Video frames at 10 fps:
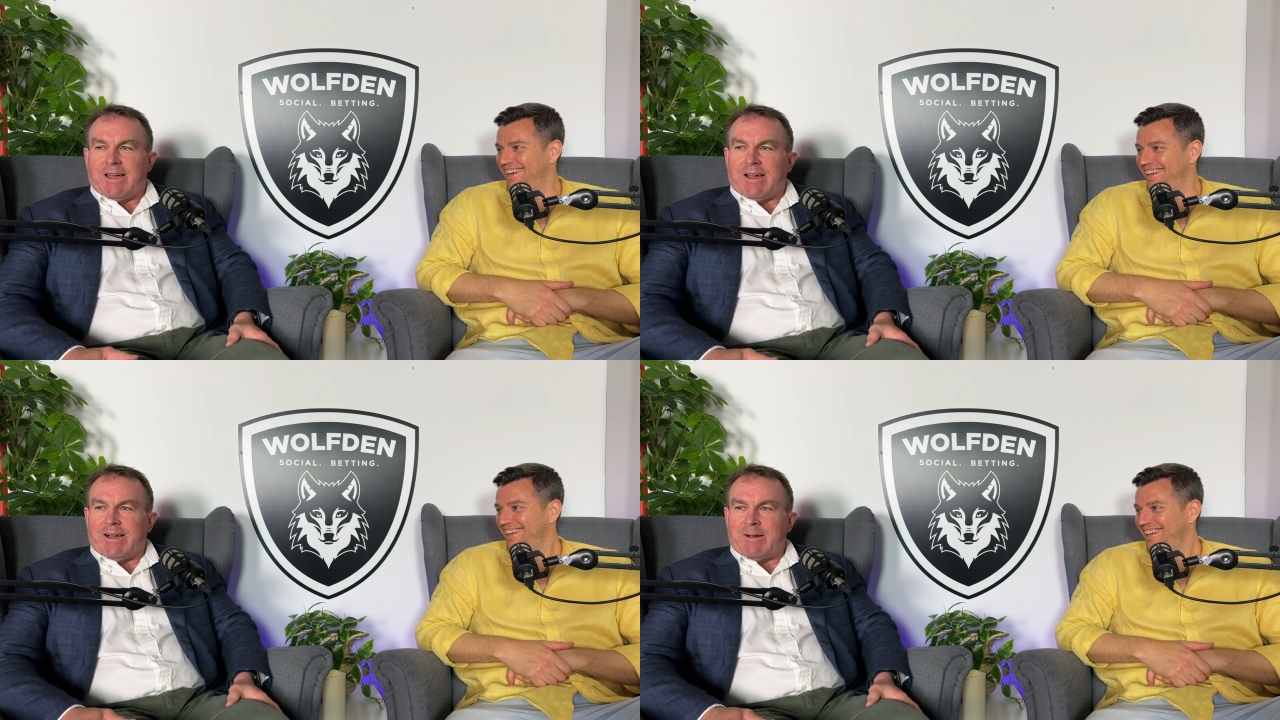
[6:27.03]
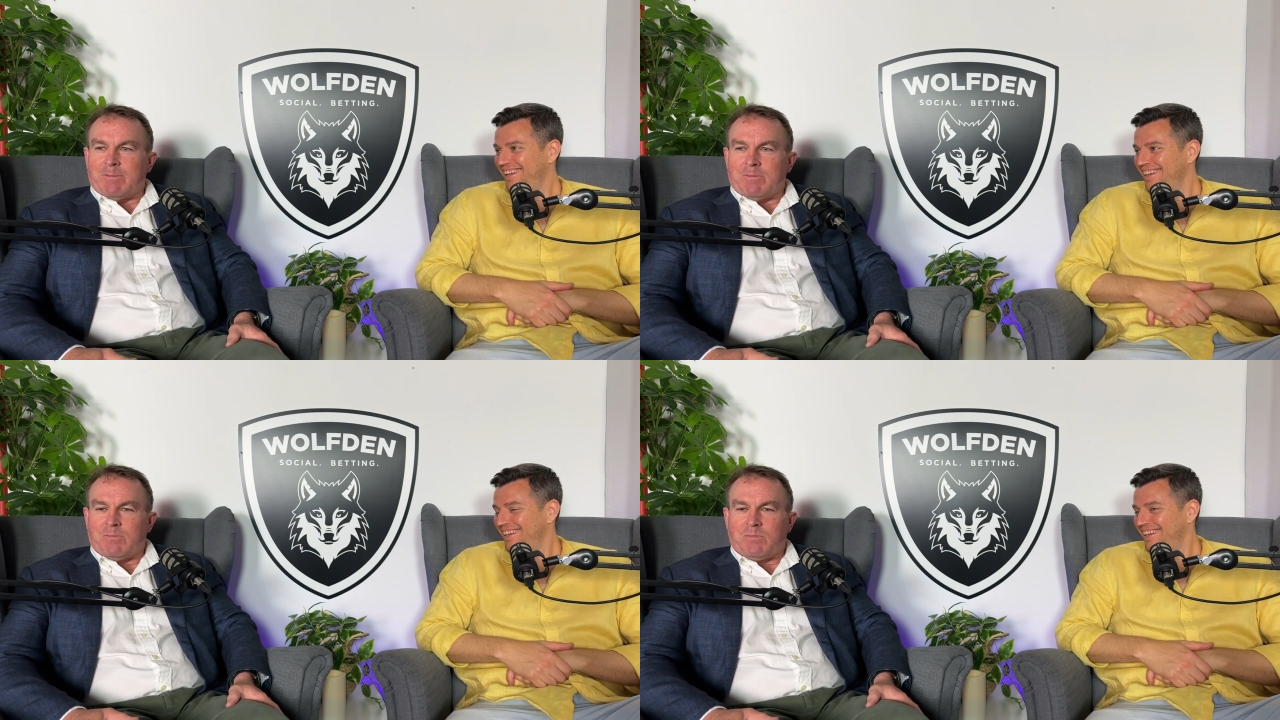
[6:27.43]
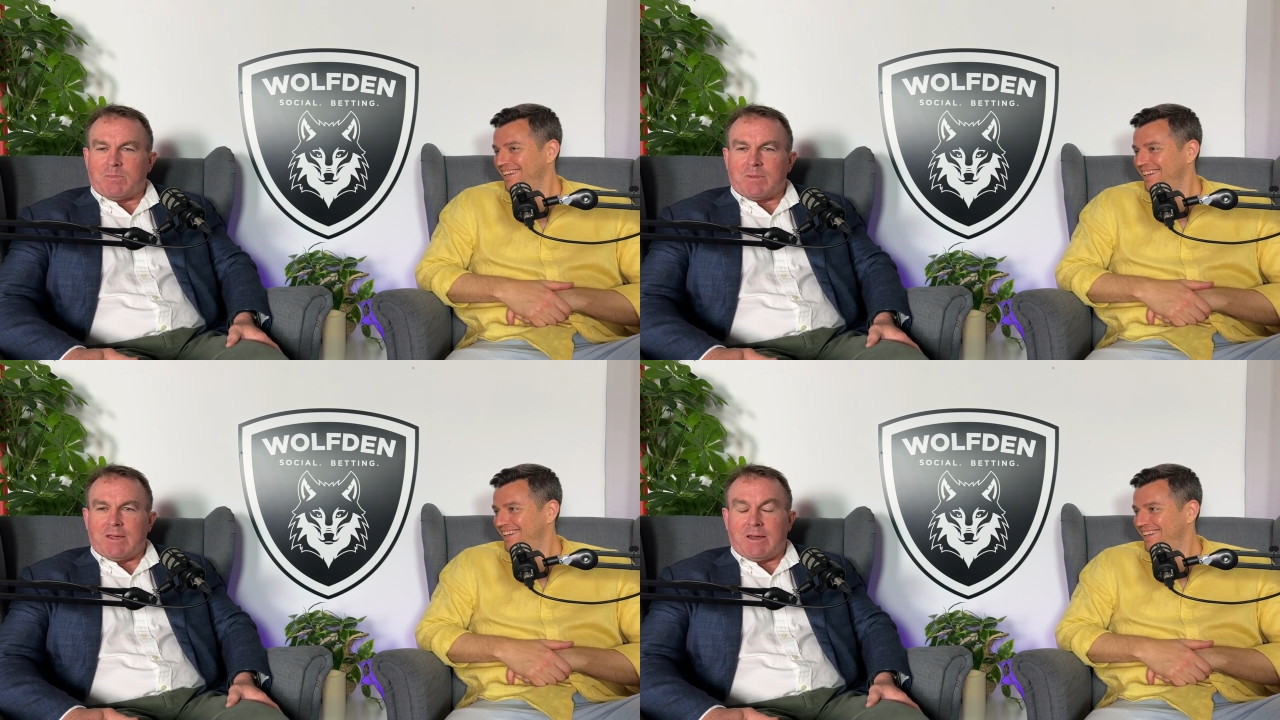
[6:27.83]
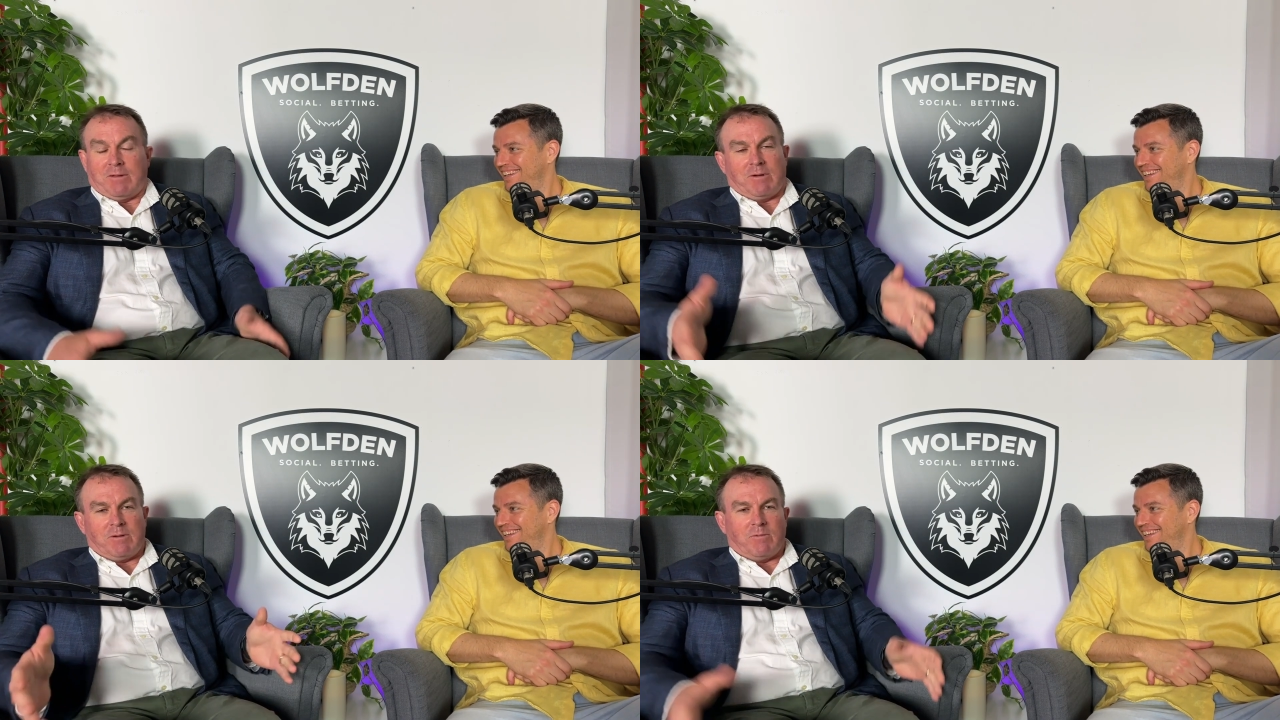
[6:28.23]
Speaker 1: um,
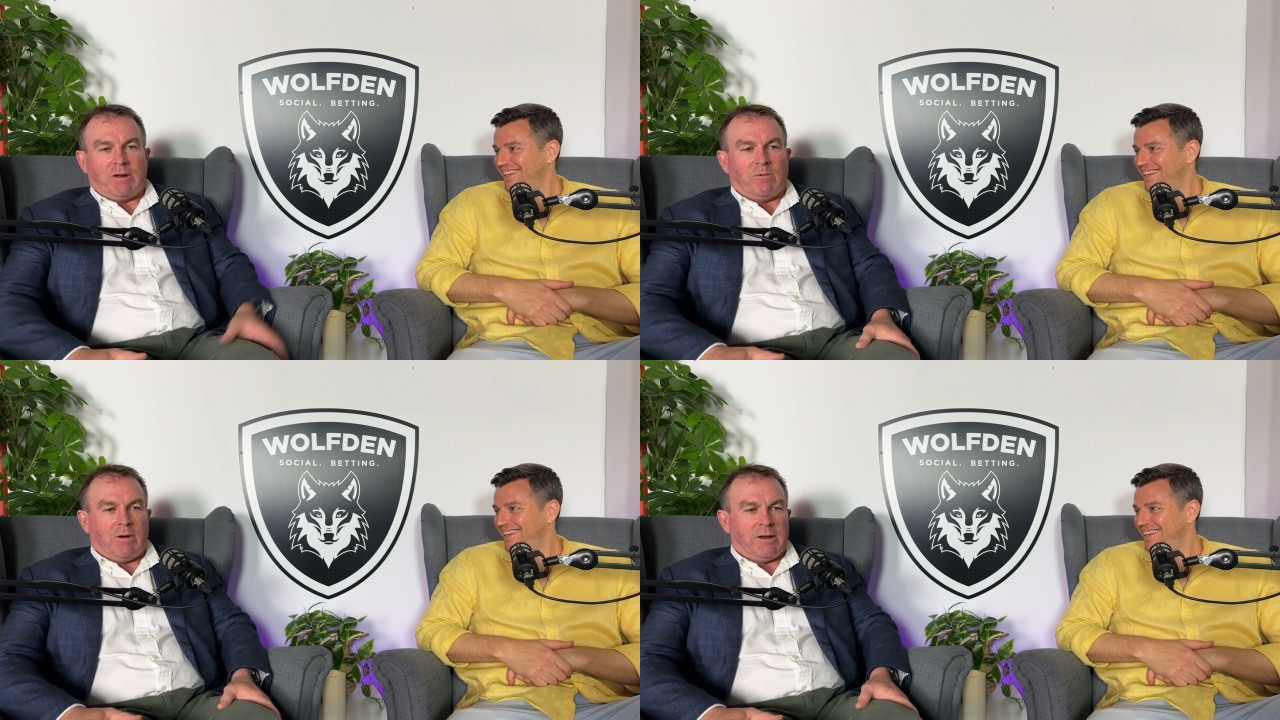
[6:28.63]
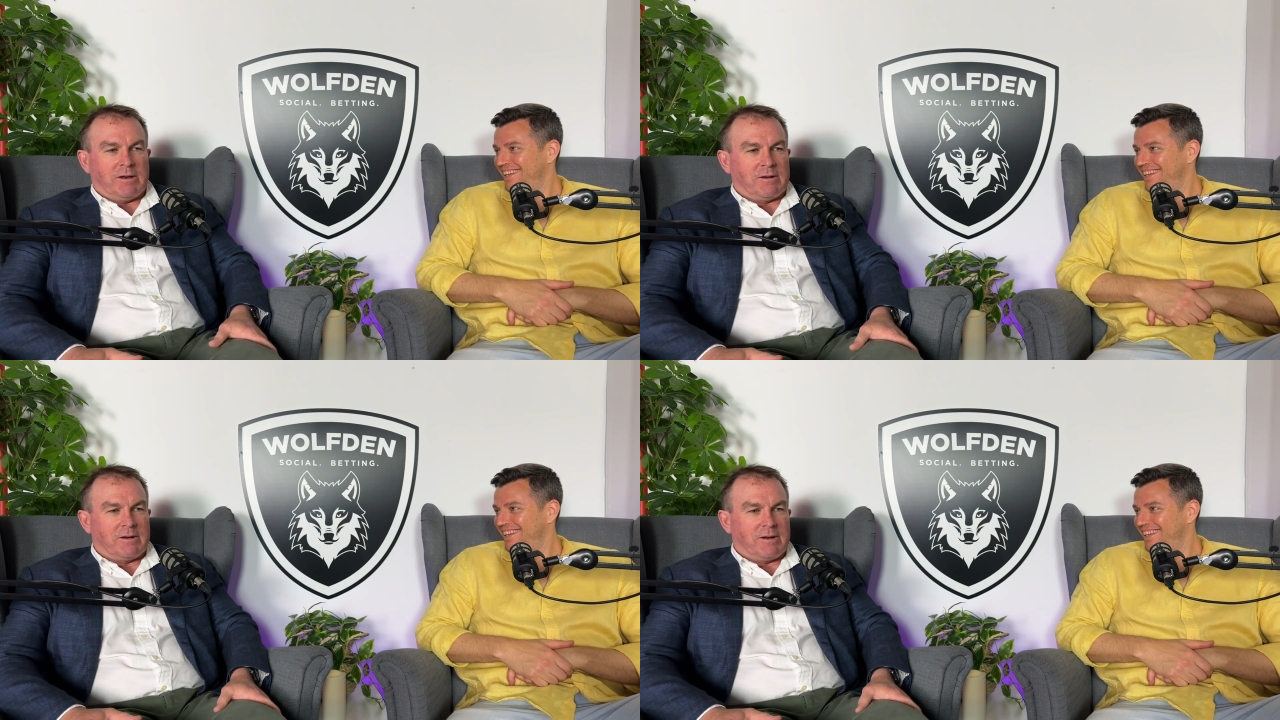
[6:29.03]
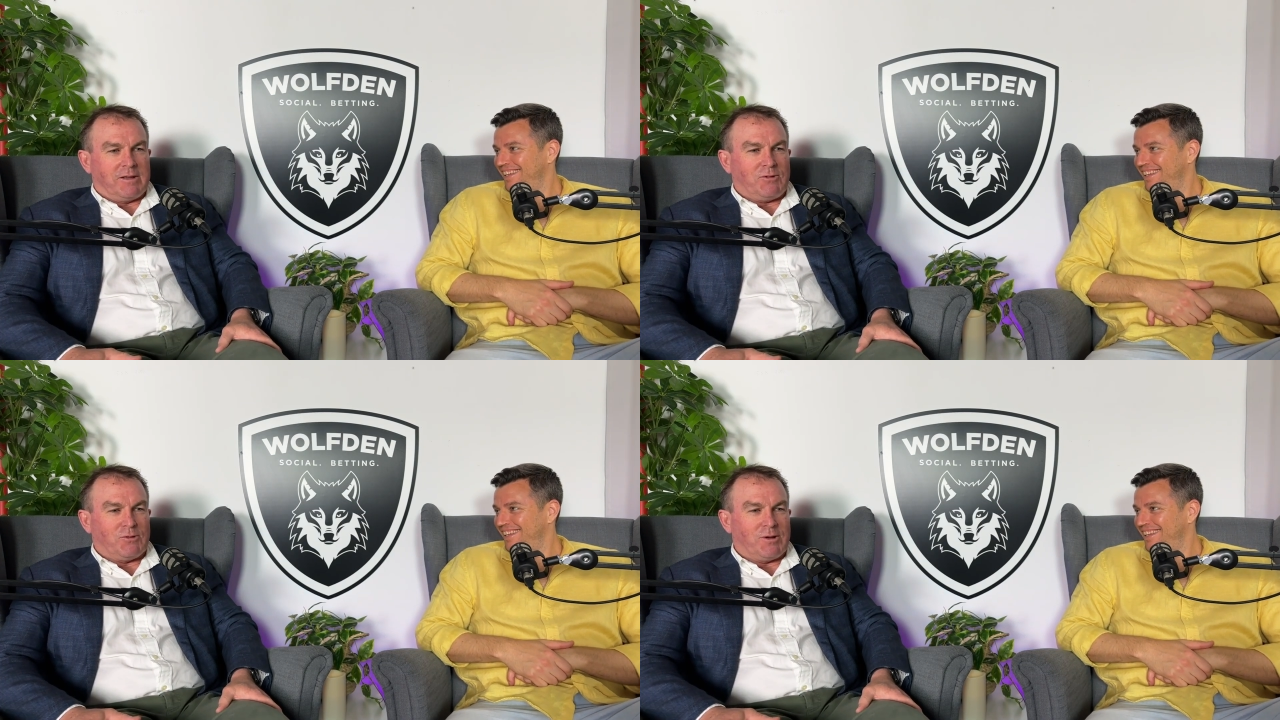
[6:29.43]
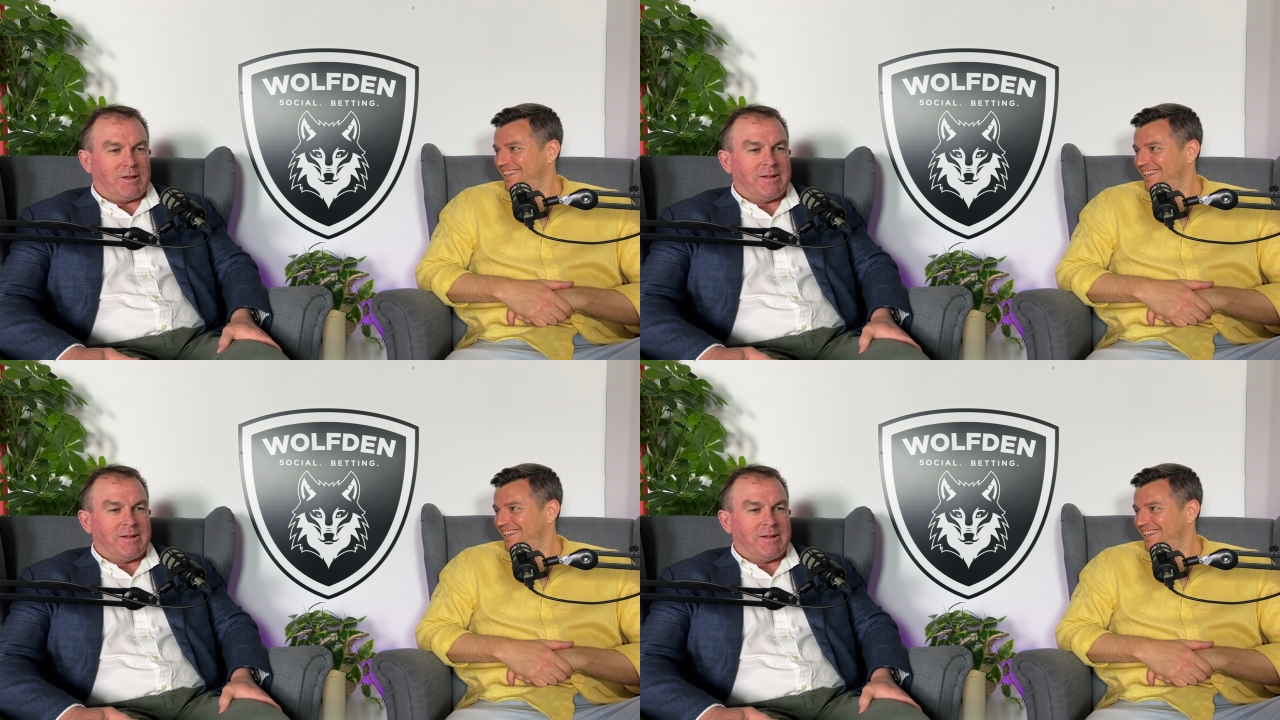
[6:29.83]
anyway, when it won, he sort of